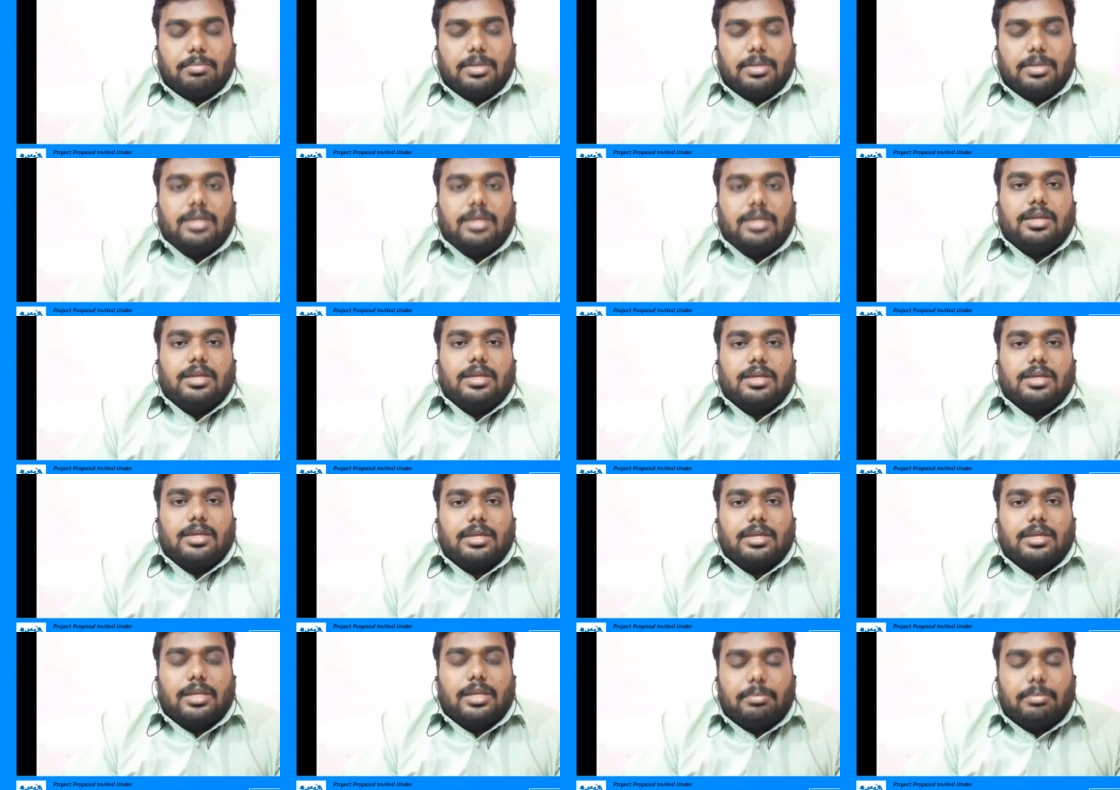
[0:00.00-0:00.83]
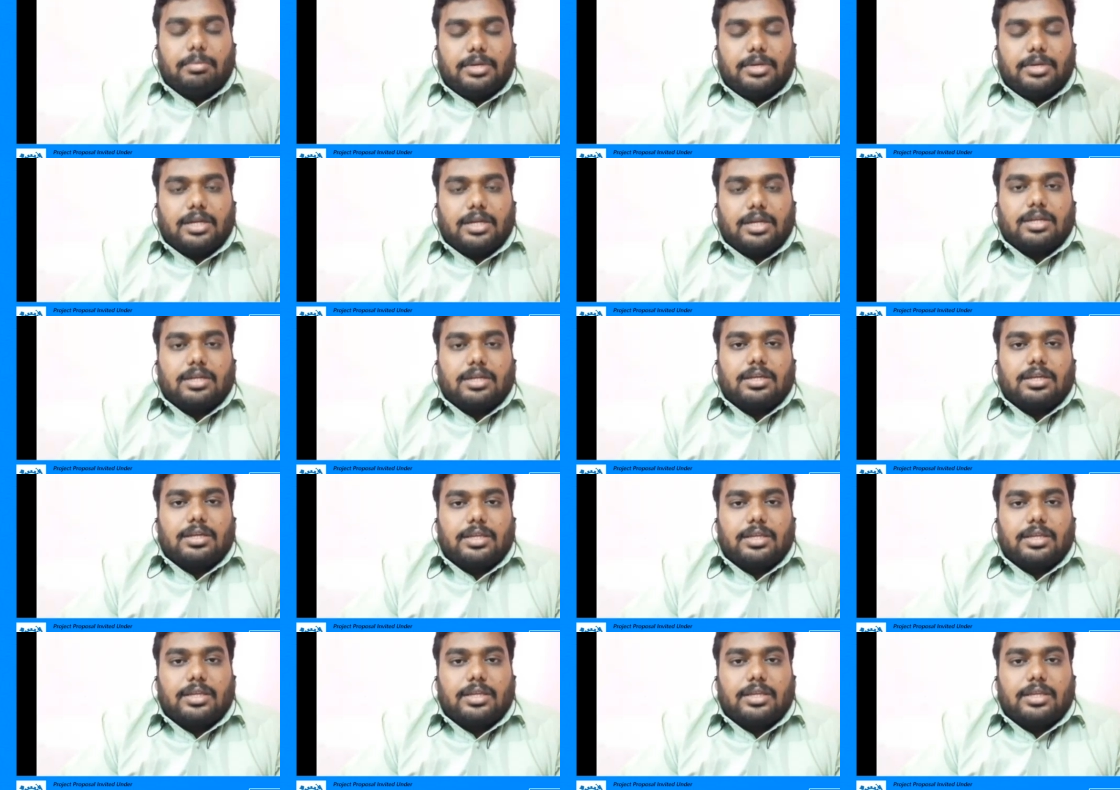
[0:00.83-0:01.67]
ME, MTech,
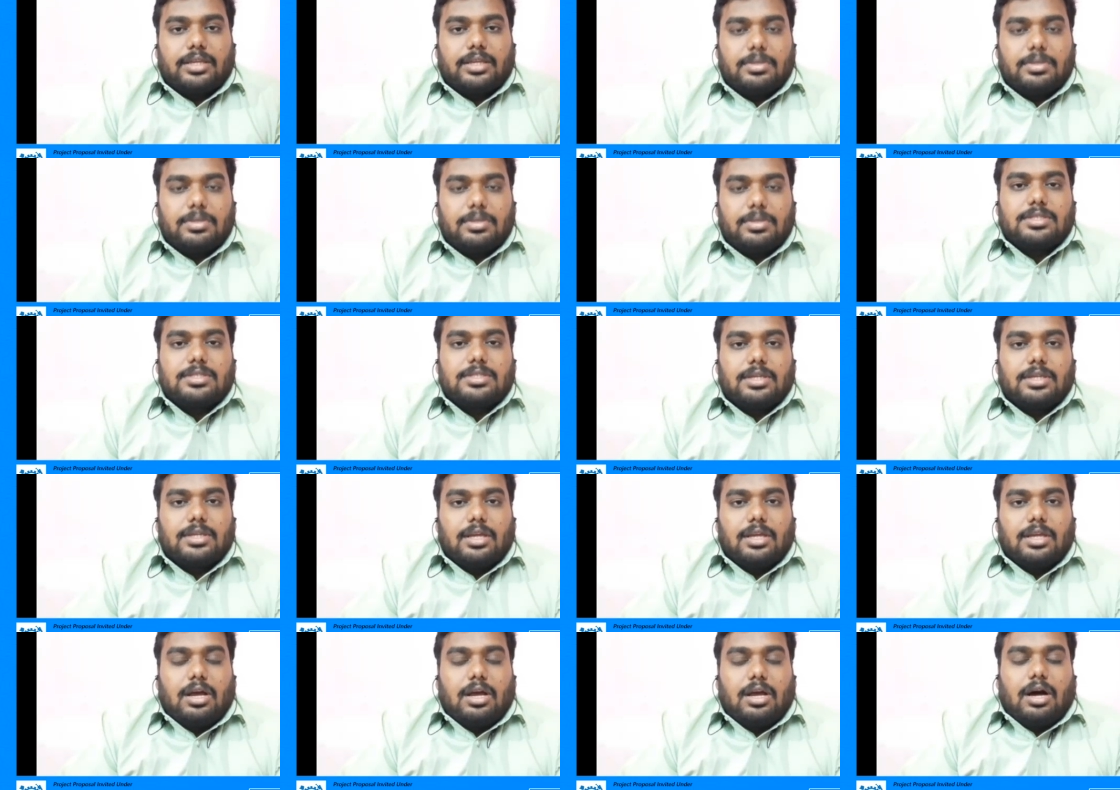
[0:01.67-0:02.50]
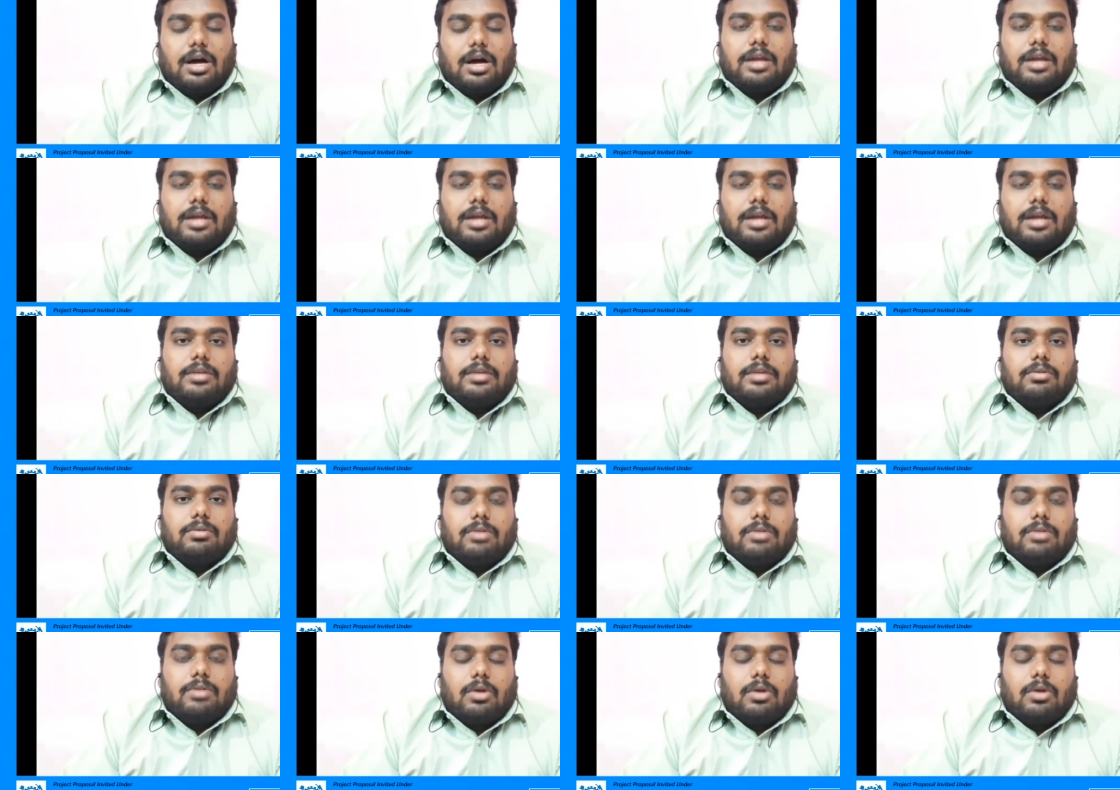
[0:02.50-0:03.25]
MS, RE. They